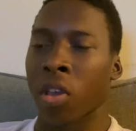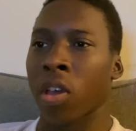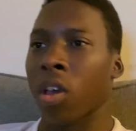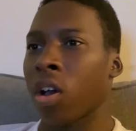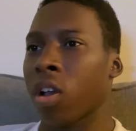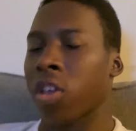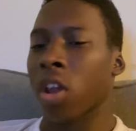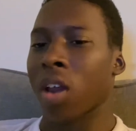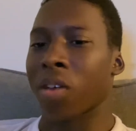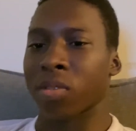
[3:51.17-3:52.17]
get a
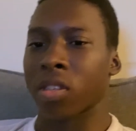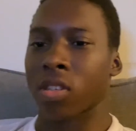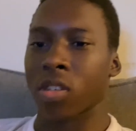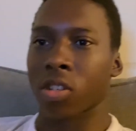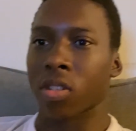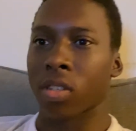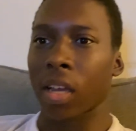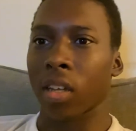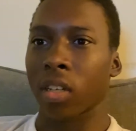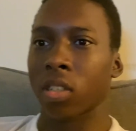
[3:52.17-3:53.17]
unanimous decision,
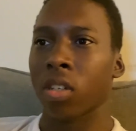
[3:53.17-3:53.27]
sadly.